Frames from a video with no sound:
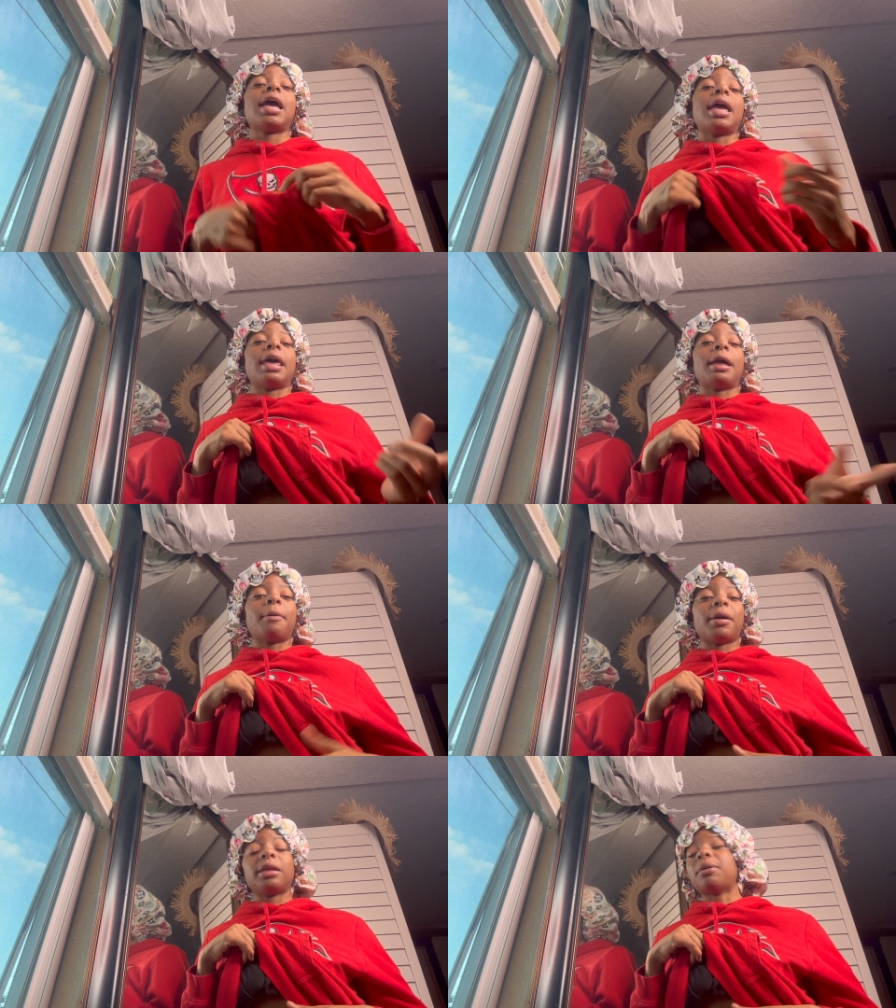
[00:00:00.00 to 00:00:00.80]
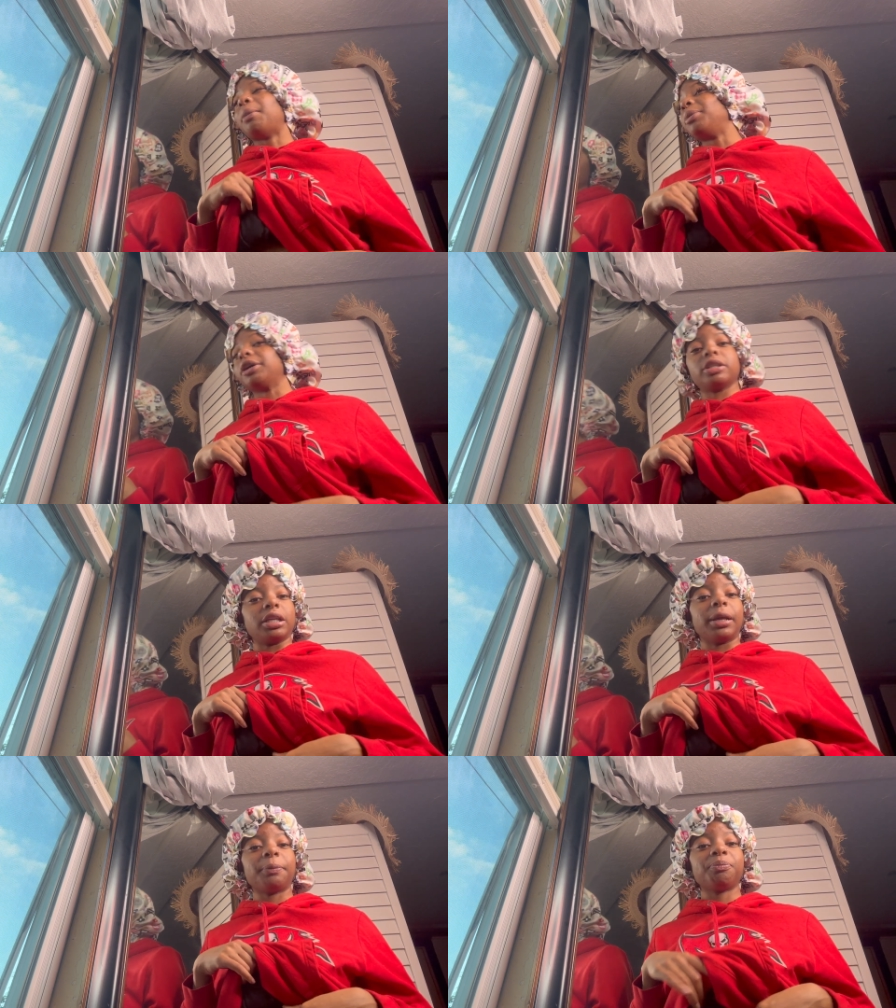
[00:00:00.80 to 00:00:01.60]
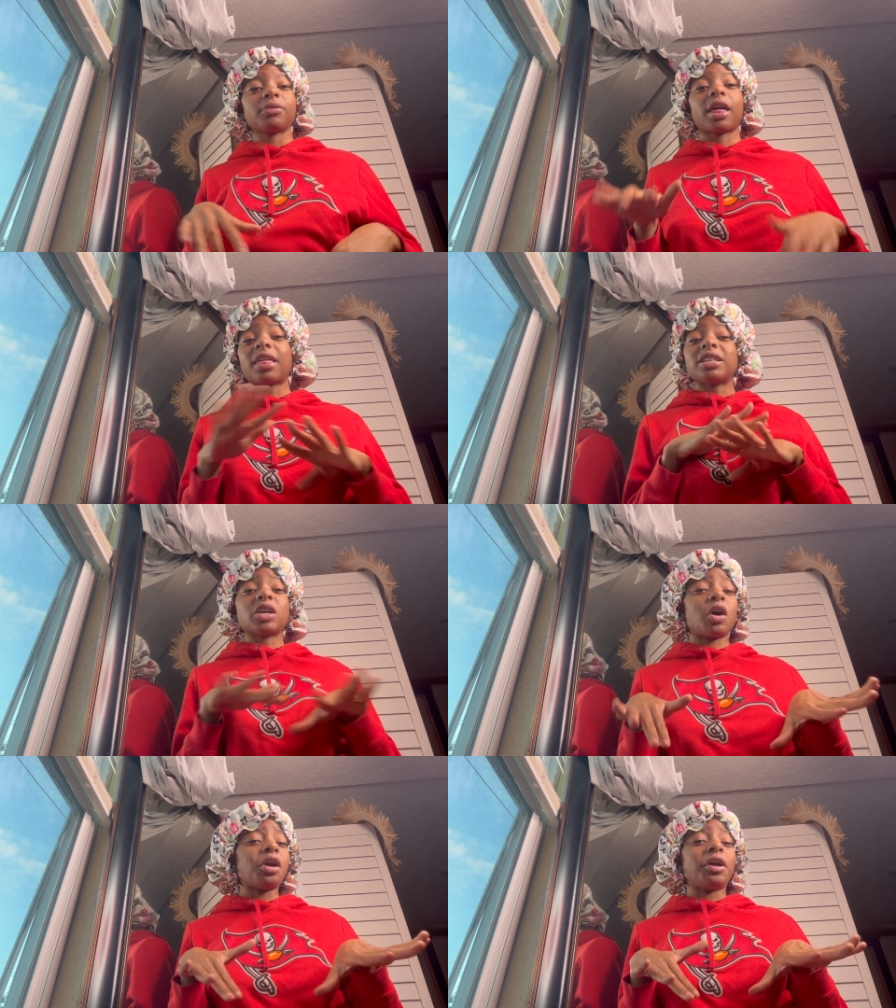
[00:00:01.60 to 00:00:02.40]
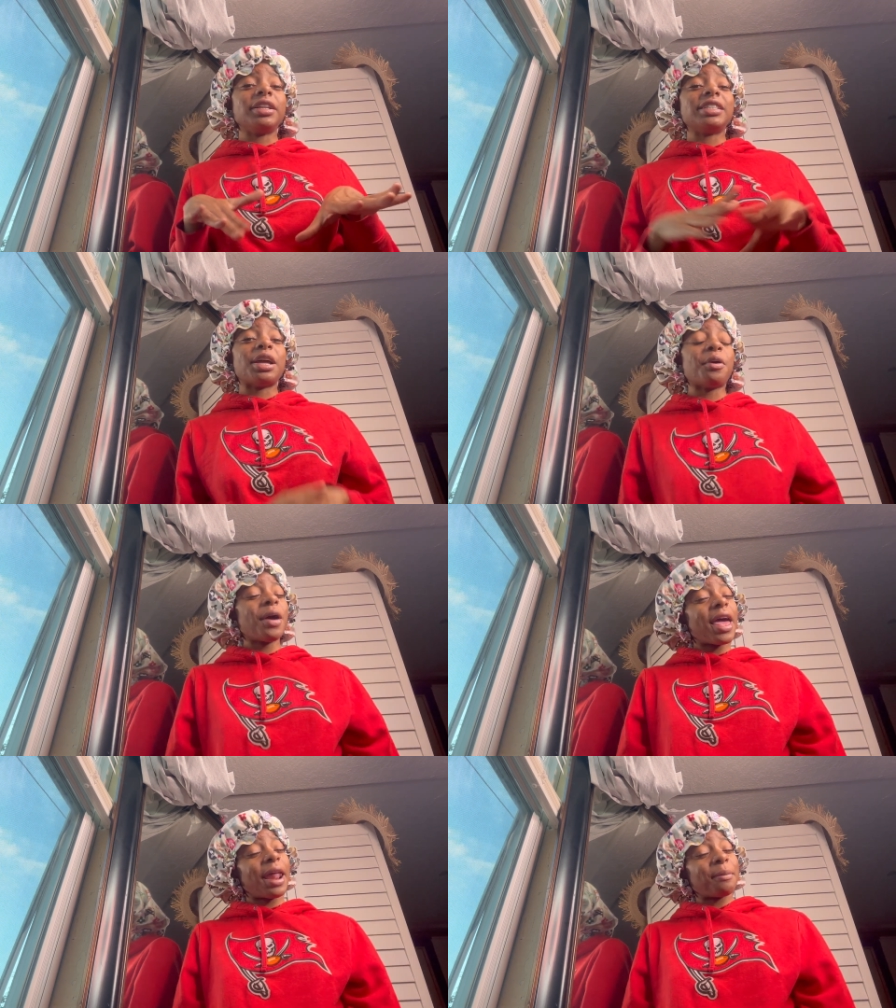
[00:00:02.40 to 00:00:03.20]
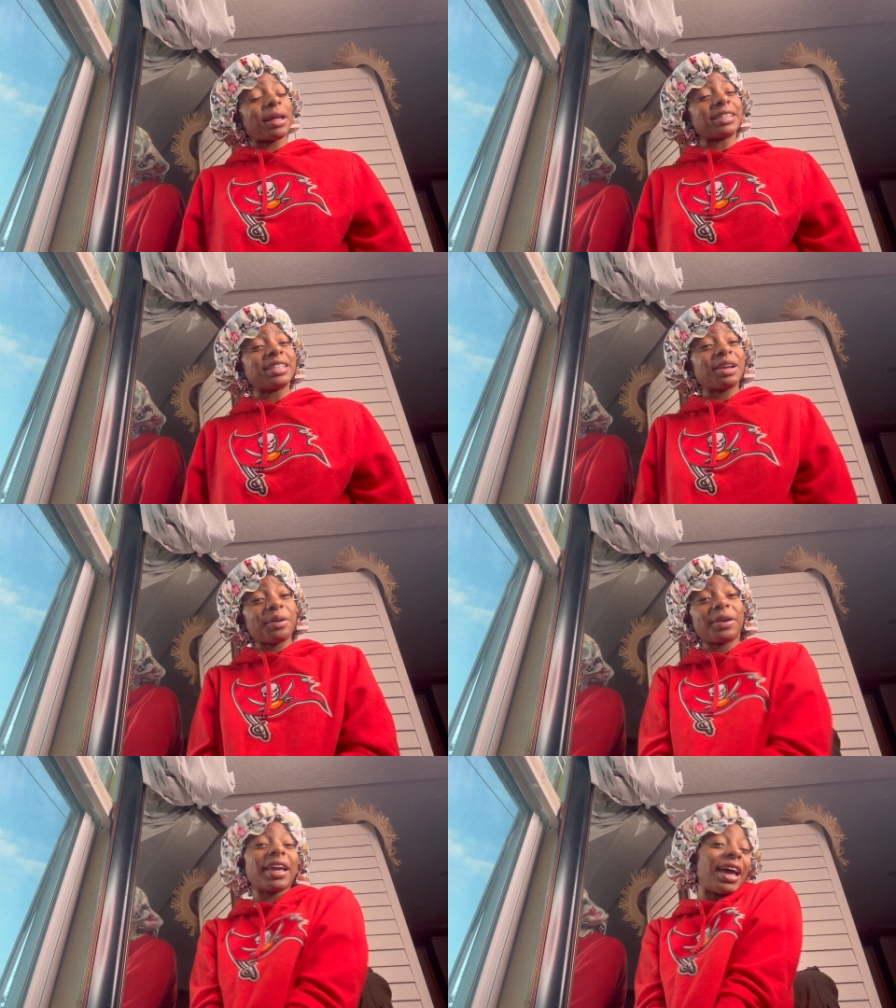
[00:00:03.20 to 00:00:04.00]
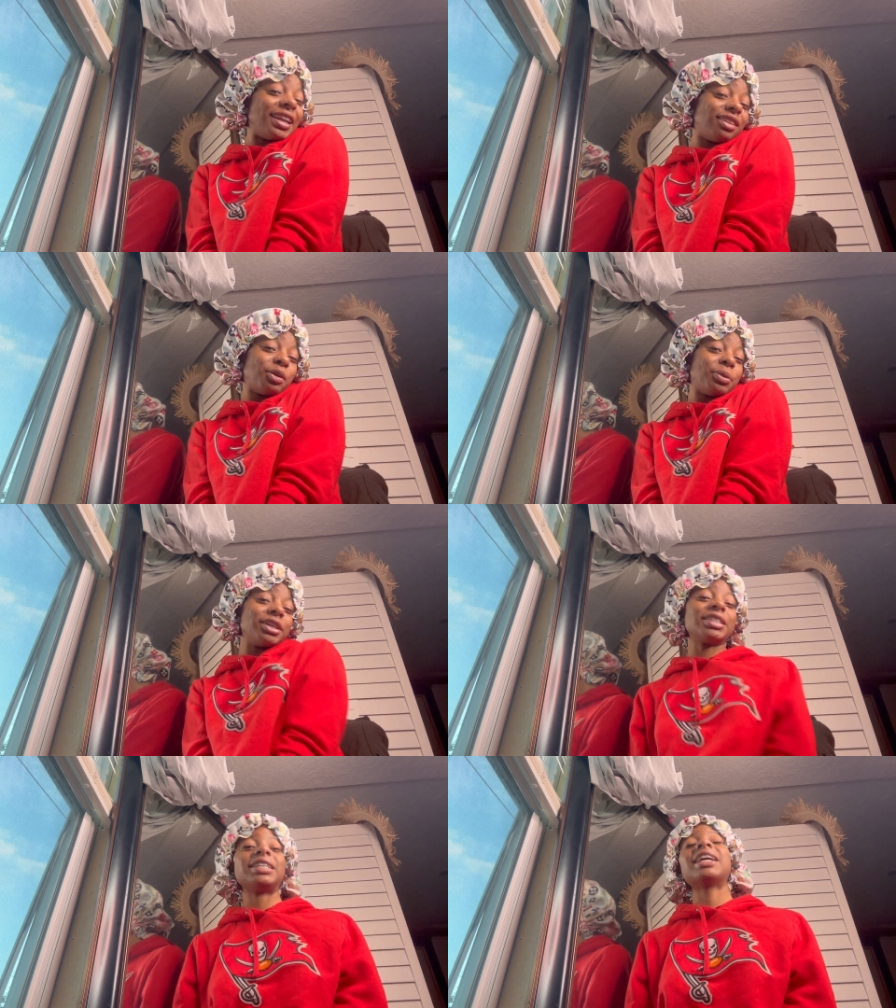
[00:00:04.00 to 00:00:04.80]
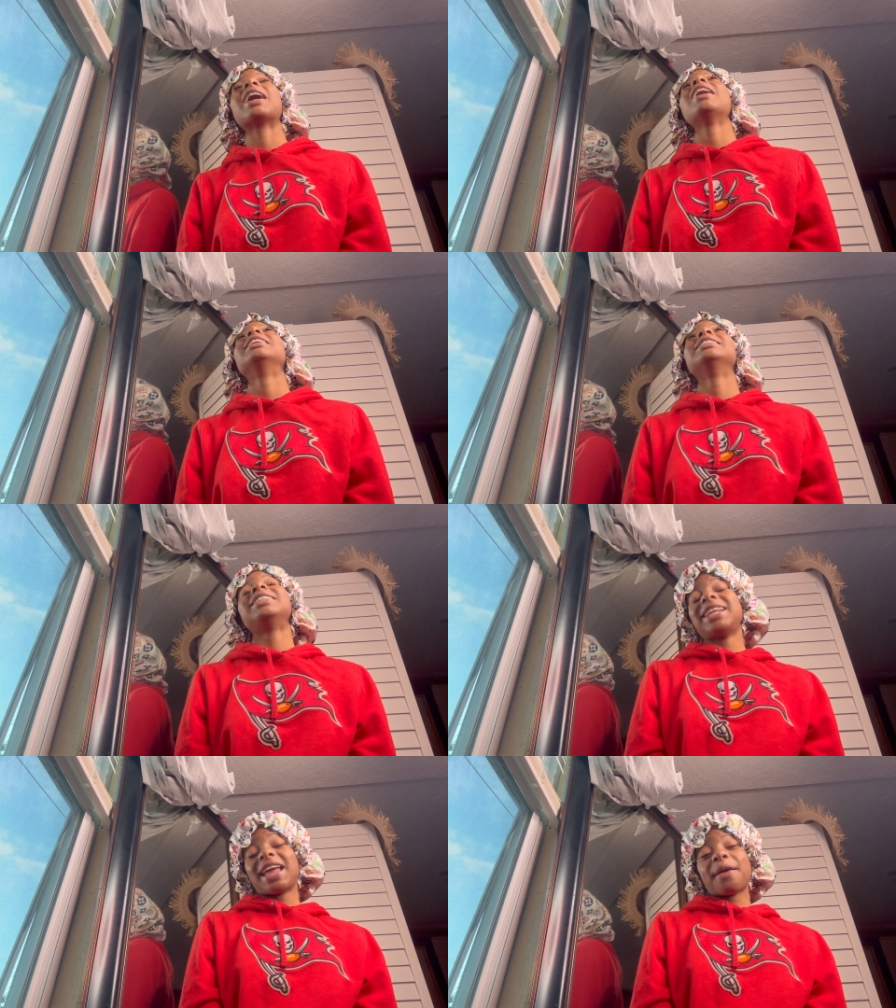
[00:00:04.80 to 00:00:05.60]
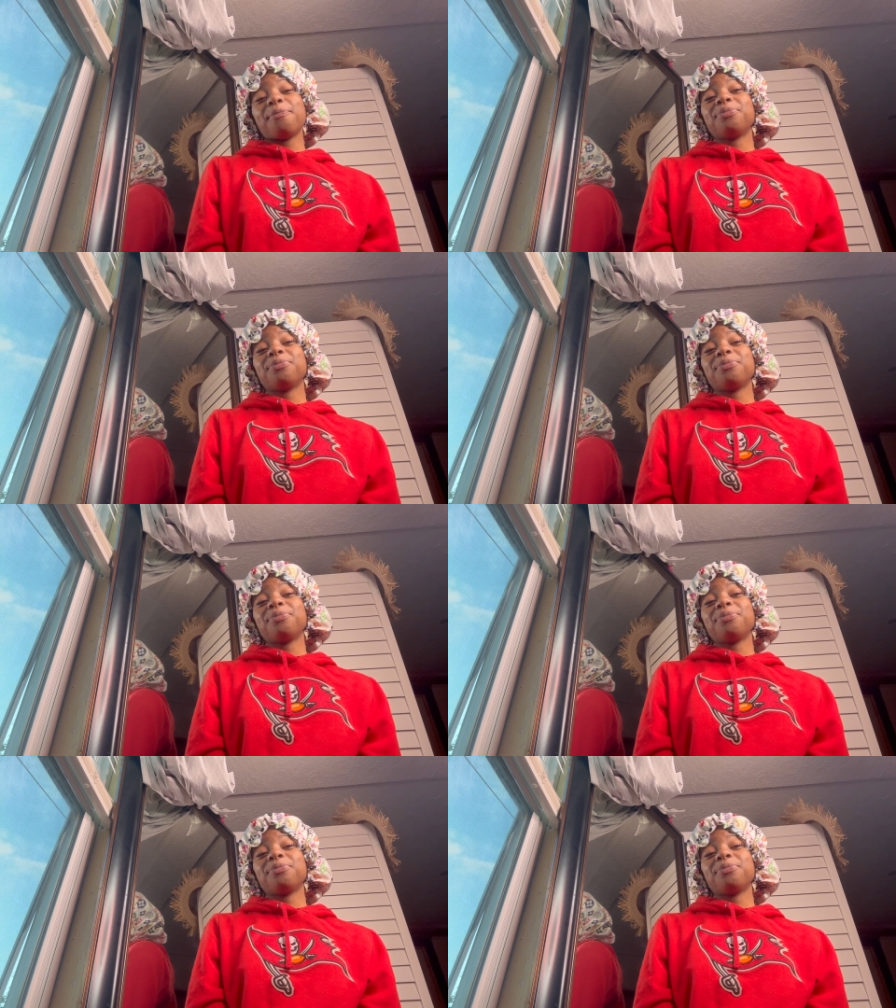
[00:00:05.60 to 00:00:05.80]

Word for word: and a belly button piercing. That's all y'all need to know. And I'm about to go get another piercing today.